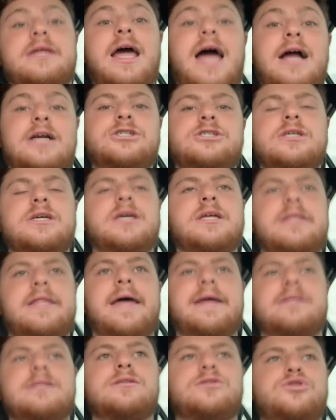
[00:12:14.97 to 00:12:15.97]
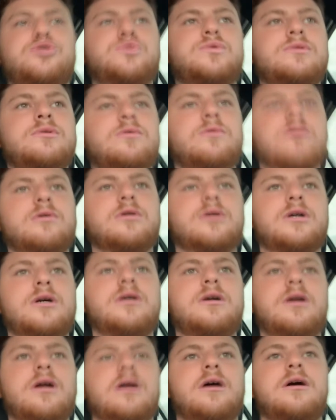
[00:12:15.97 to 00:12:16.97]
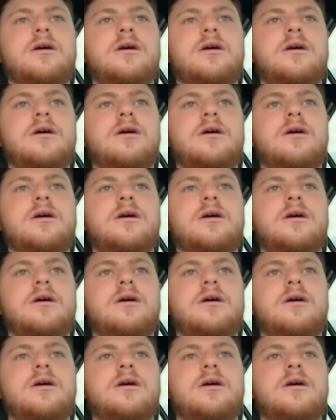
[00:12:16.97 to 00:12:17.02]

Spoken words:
actually get that tune ordered.